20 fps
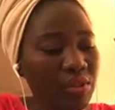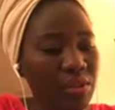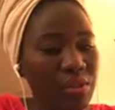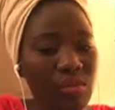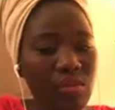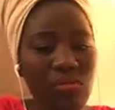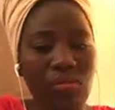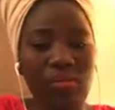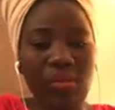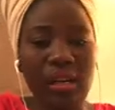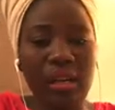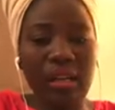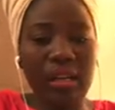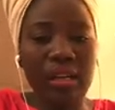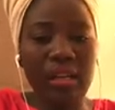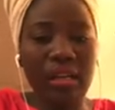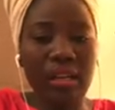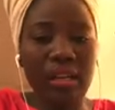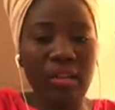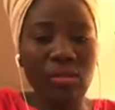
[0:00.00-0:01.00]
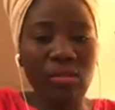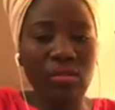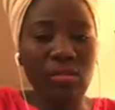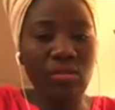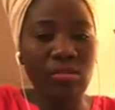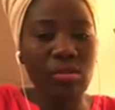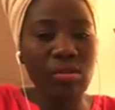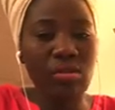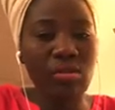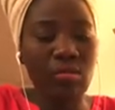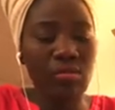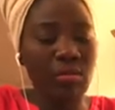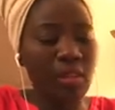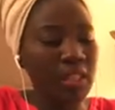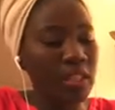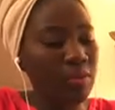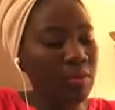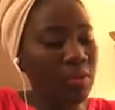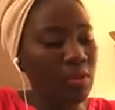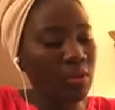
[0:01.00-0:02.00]
reason why I thought so
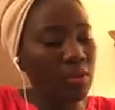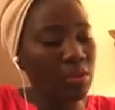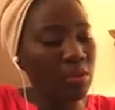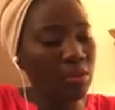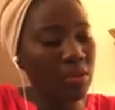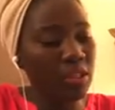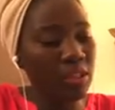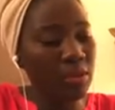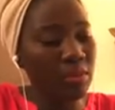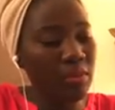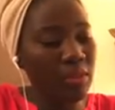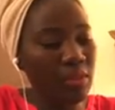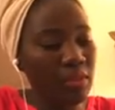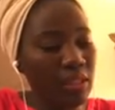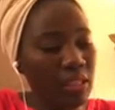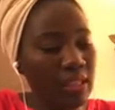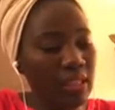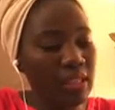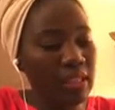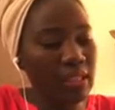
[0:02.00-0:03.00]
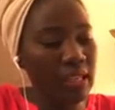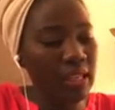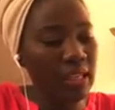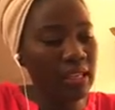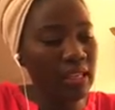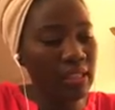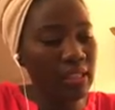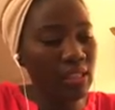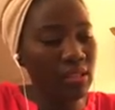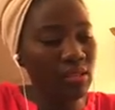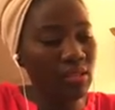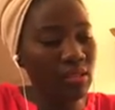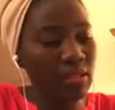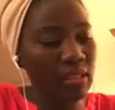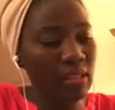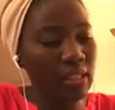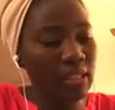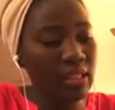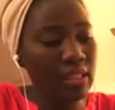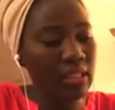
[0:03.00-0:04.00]
much about talking about anxiety
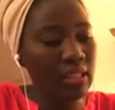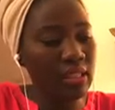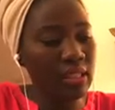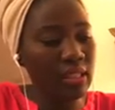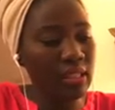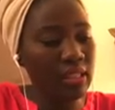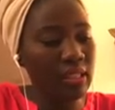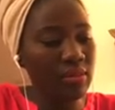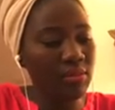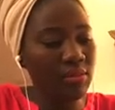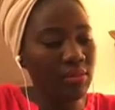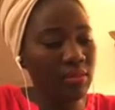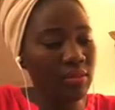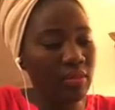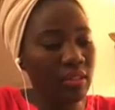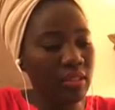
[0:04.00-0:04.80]
during this time